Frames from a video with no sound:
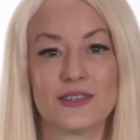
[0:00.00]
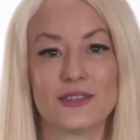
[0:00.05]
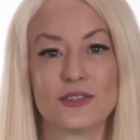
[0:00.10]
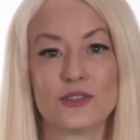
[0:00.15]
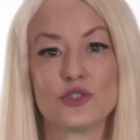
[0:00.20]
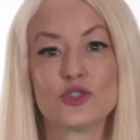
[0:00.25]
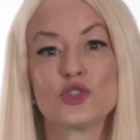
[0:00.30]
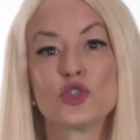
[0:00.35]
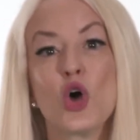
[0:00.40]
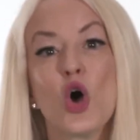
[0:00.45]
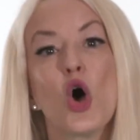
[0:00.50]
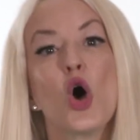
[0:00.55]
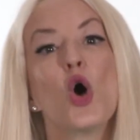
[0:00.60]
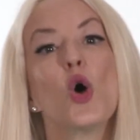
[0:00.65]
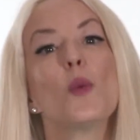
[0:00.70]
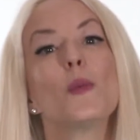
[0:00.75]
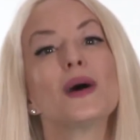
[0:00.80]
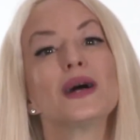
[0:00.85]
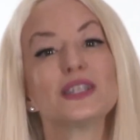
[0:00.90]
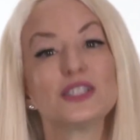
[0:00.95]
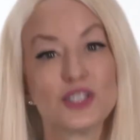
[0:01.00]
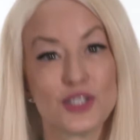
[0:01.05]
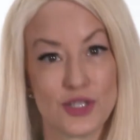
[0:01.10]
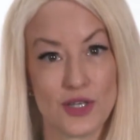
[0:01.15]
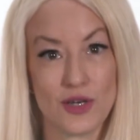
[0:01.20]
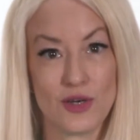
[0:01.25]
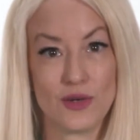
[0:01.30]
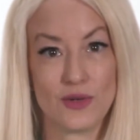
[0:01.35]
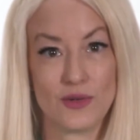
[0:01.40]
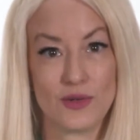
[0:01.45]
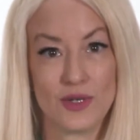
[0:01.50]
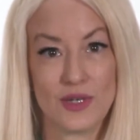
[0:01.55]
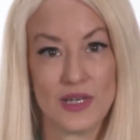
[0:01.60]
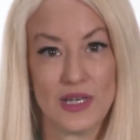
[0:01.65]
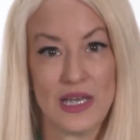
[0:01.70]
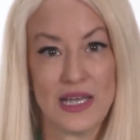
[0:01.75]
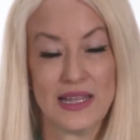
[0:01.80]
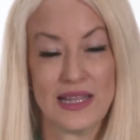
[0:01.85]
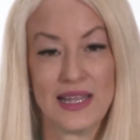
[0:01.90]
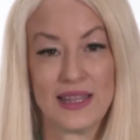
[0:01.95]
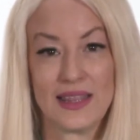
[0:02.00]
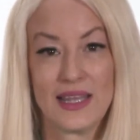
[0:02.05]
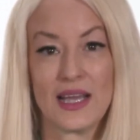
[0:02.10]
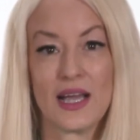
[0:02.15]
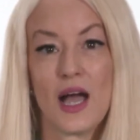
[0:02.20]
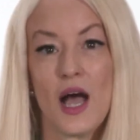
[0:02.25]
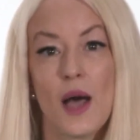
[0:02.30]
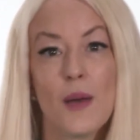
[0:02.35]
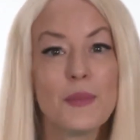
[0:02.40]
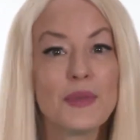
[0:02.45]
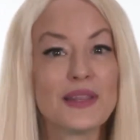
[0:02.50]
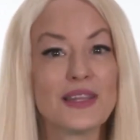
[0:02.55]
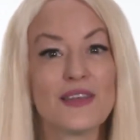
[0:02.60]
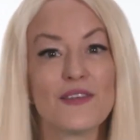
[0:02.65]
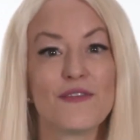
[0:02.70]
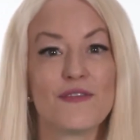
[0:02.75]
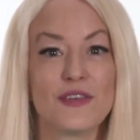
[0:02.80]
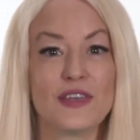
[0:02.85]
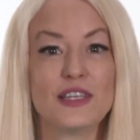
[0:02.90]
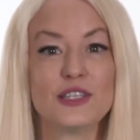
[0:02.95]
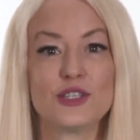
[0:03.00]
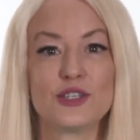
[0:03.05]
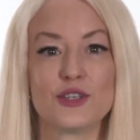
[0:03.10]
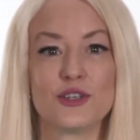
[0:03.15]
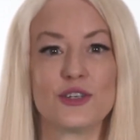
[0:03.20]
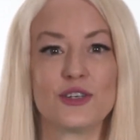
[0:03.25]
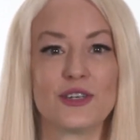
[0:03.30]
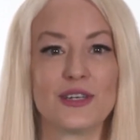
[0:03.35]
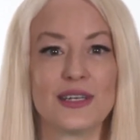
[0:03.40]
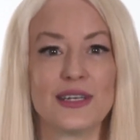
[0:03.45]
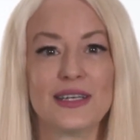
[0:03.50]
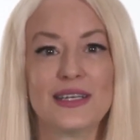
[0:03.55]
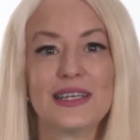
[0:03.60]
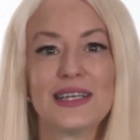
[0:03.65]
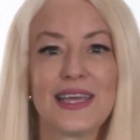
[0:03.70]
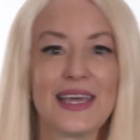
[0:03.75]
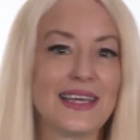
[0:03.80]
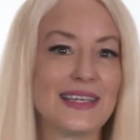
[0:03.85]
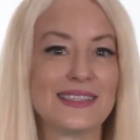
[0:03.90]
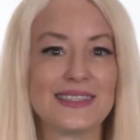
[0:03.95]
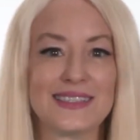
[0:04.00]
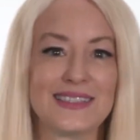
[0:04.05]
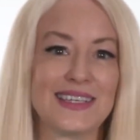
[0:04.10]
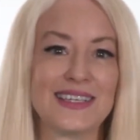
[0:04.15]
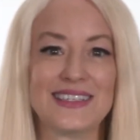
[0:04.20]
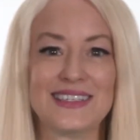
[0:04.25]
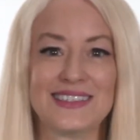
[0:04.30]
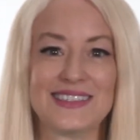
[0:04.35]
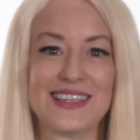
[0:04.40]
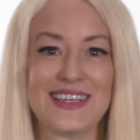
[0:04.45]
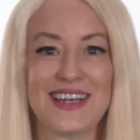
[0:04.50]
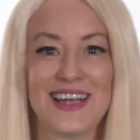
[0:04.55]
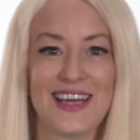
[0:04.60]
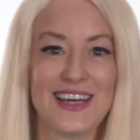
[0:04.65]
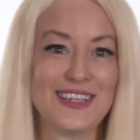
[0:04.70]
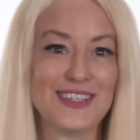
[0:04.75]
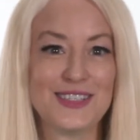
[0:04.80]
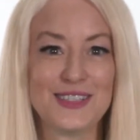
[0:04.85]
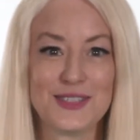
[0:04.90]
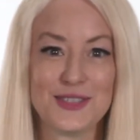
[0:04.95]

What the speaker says: So much so that the commonly featured in case studies on how